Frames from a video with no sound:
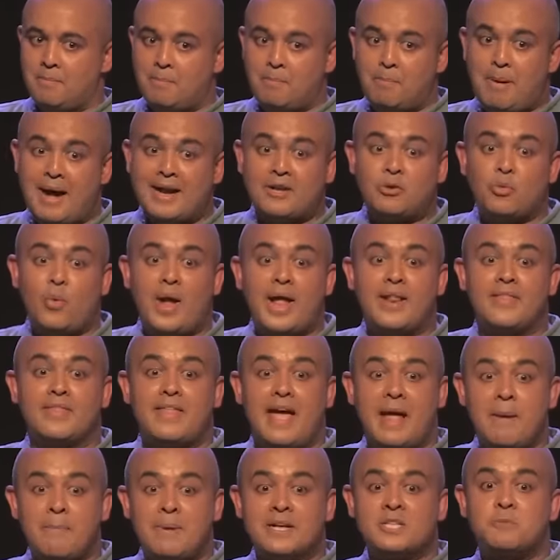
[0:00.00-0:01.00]
But when
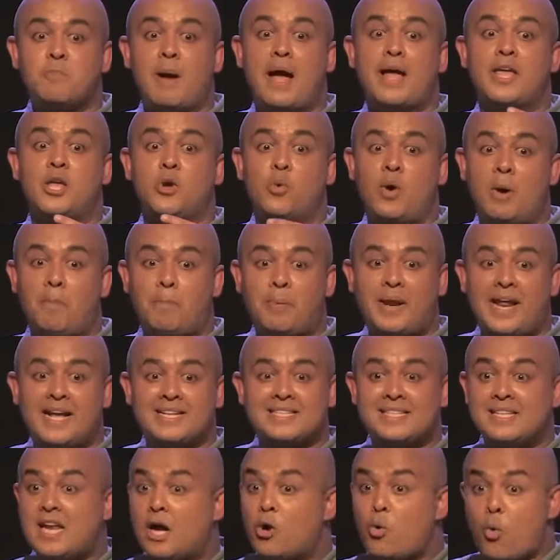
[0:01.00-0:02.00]
they must buy you a
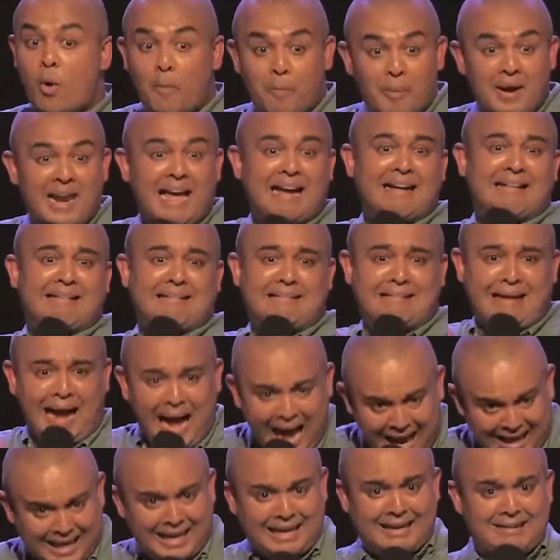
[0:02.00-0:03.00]
present, a couple of
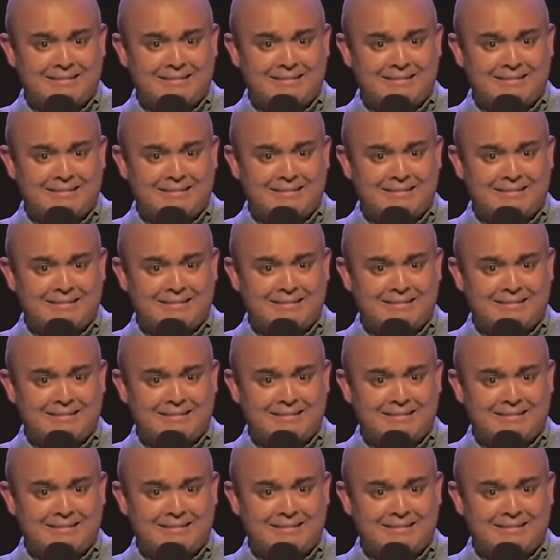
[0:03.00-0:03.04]
cash.